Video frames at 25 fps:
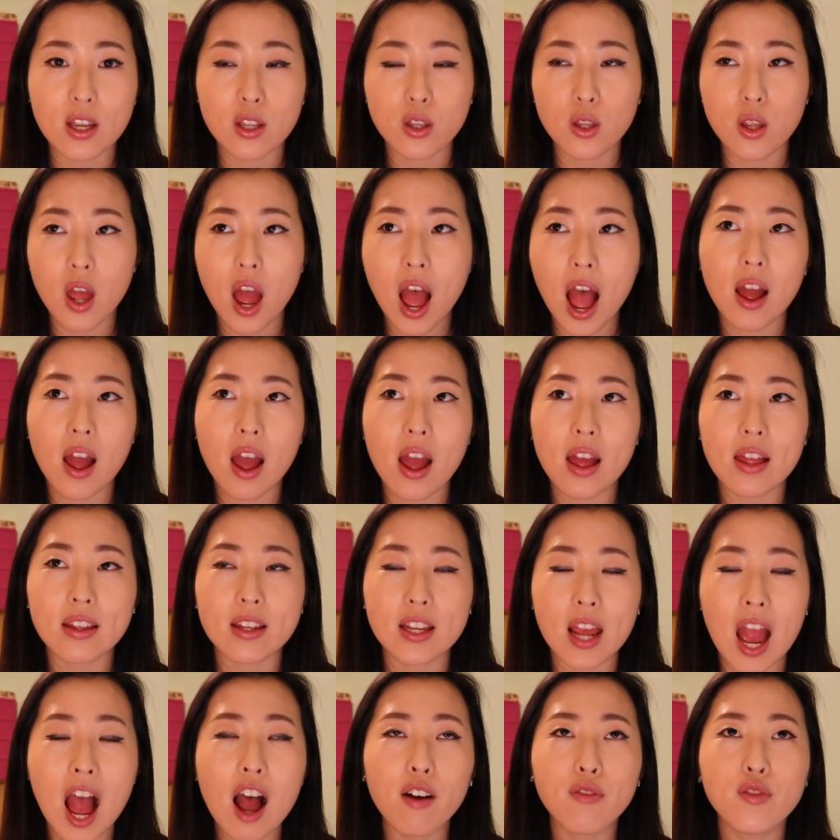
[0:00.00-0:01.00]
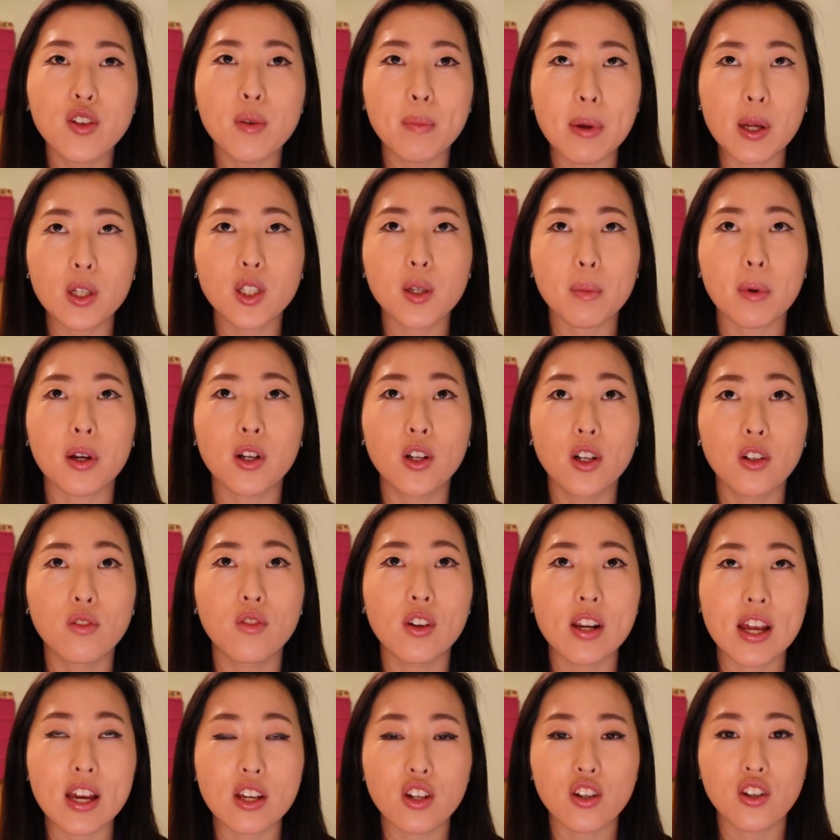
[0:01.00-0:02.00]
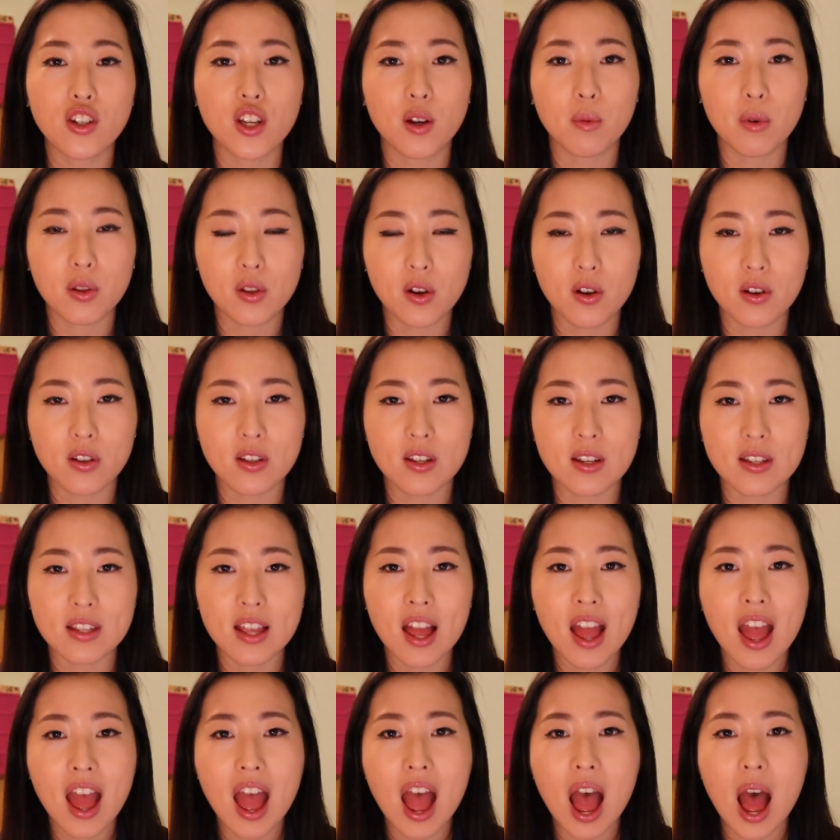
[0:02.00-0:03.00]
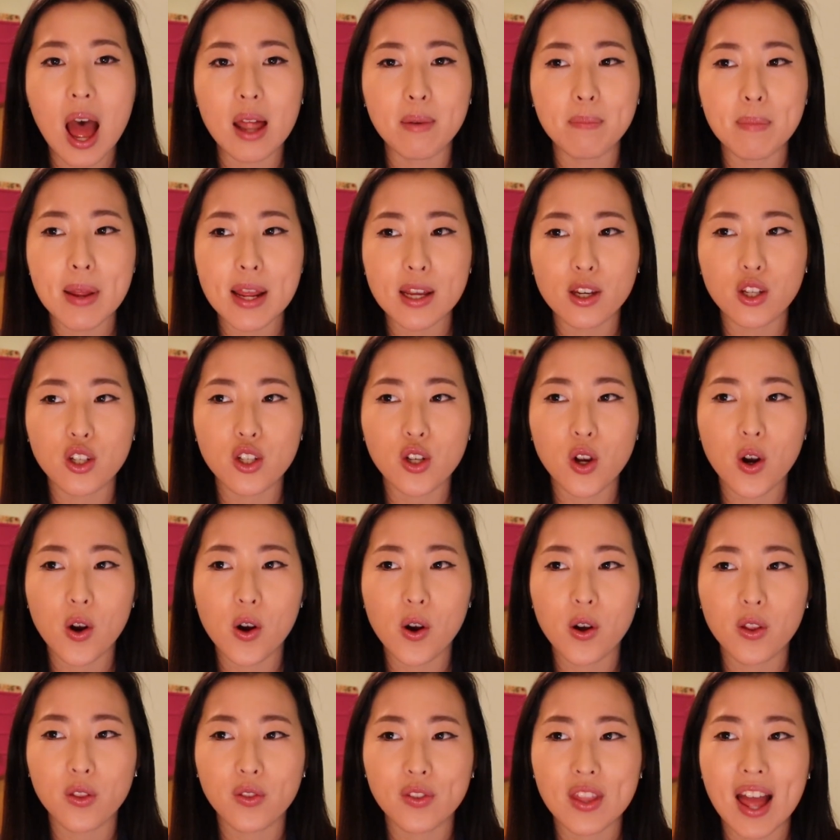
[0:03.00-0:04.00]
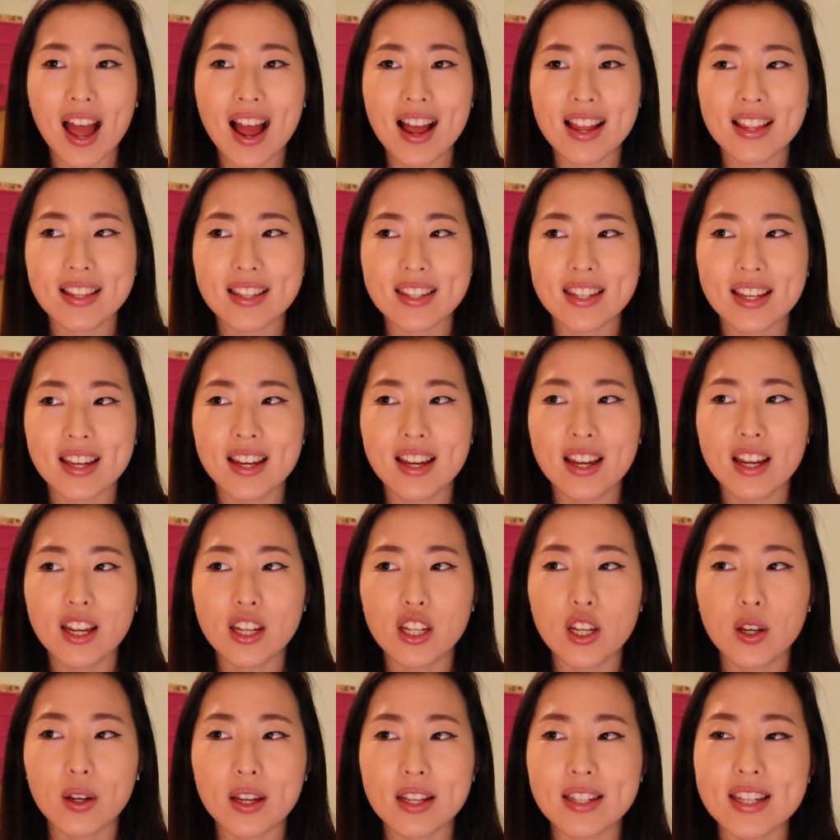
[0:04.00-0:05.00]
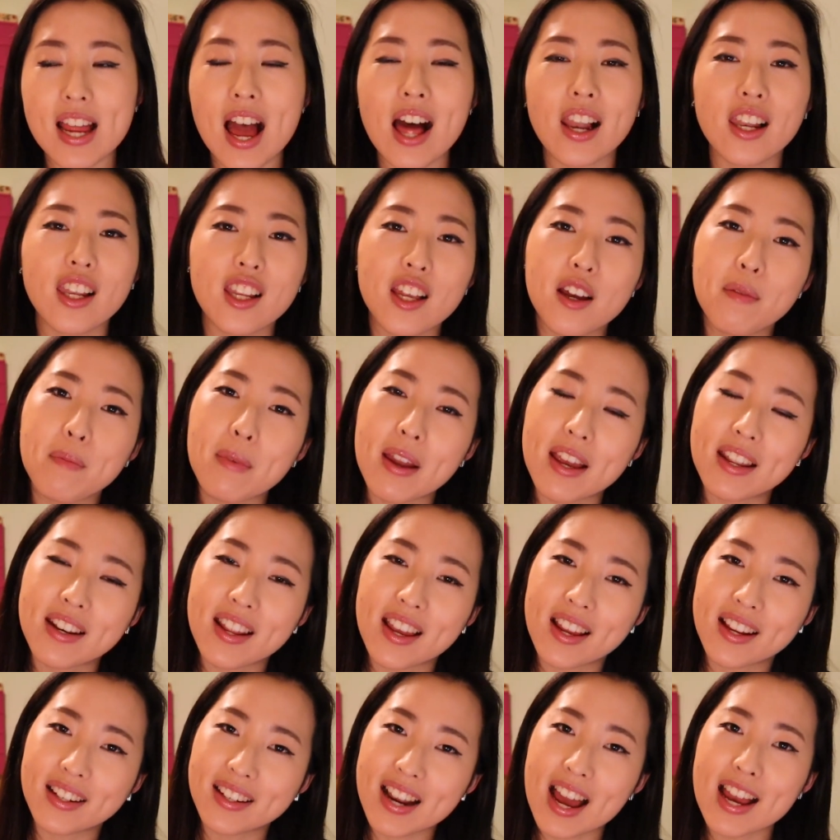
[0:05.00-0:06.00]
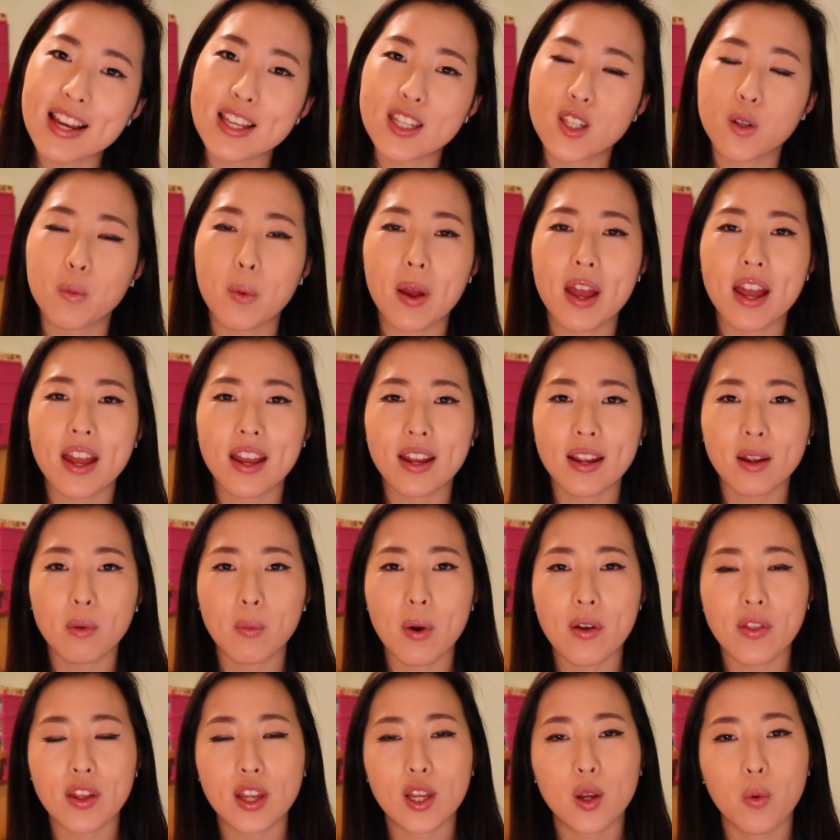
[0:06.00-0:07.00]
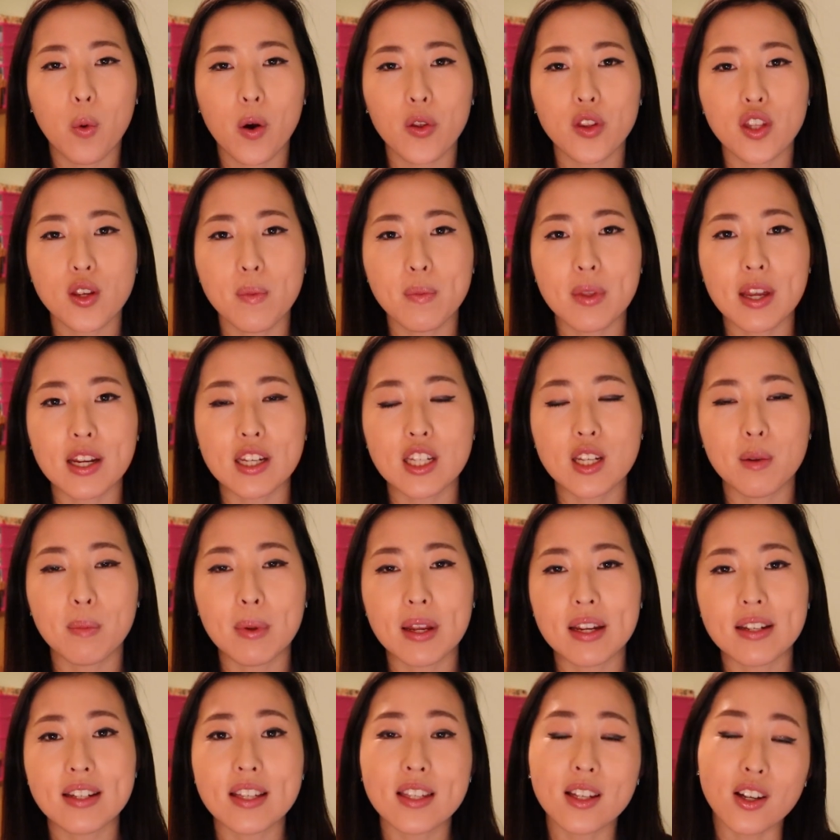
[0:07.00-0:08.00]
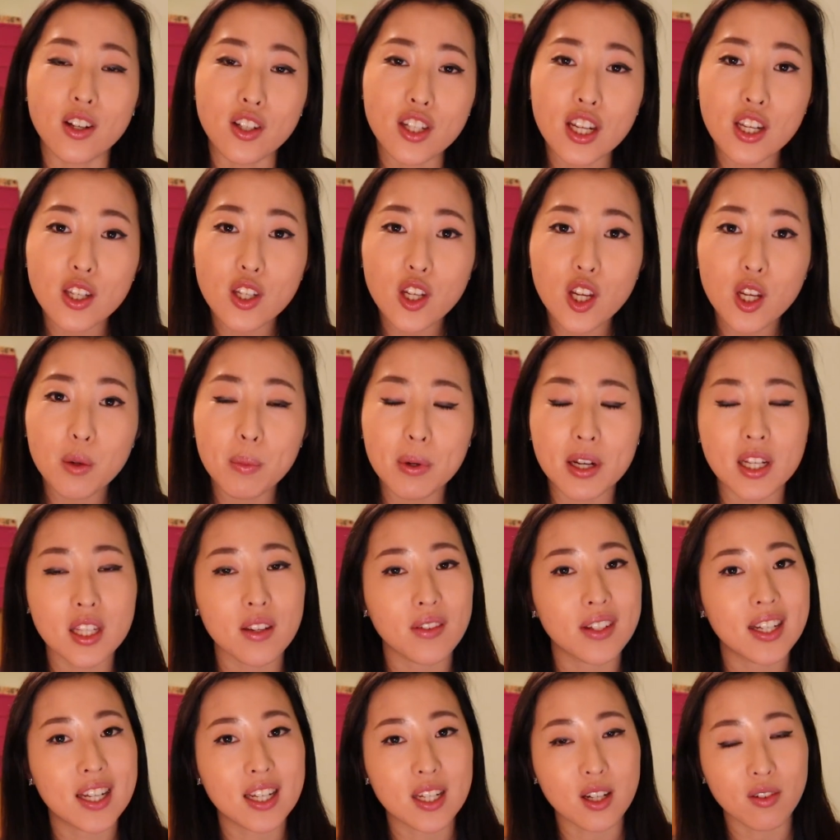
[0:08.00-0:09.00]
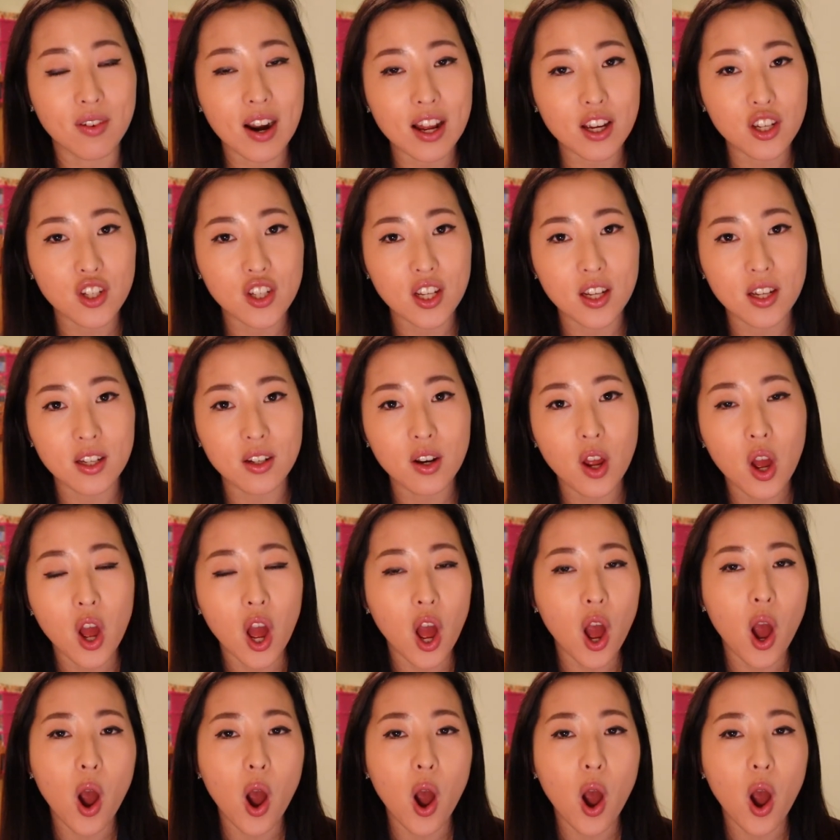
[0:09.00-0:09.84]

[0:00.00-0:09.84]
And you have to build up a good relationship with doctors and make sure that you can tell them in a nice way whether you want something to be discontinued because of an interaction,